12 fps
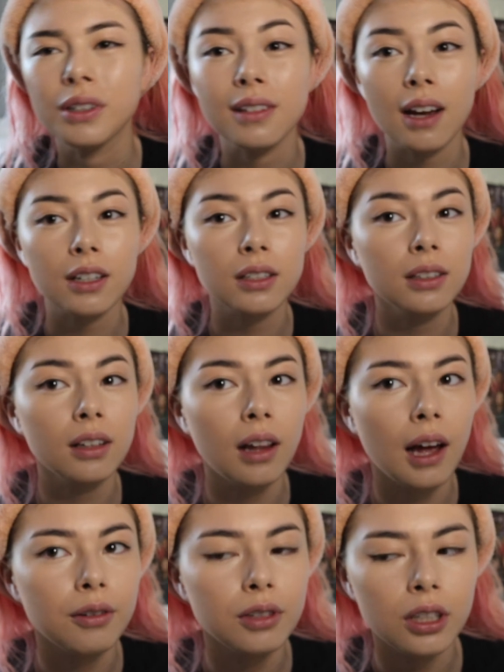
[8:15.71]
I was actually
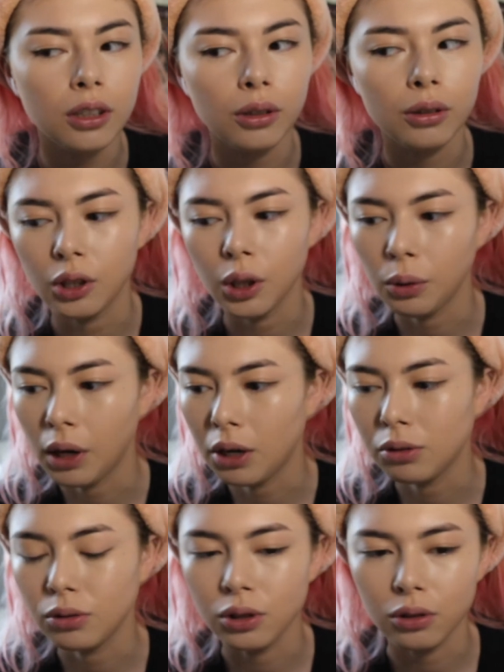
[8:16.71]
allowed to go
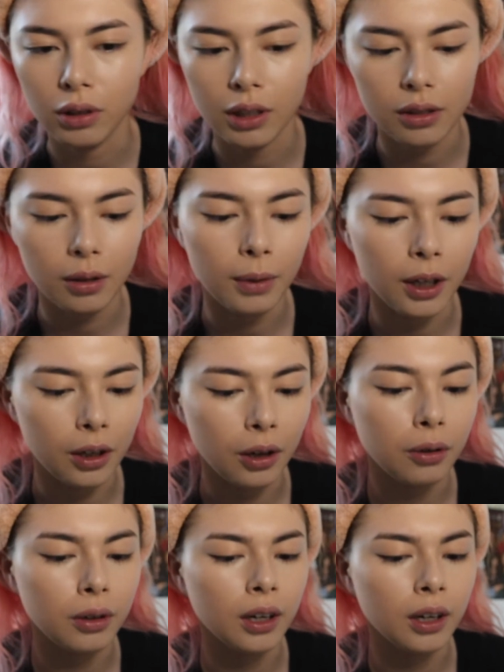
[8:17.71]
out and do things on my own,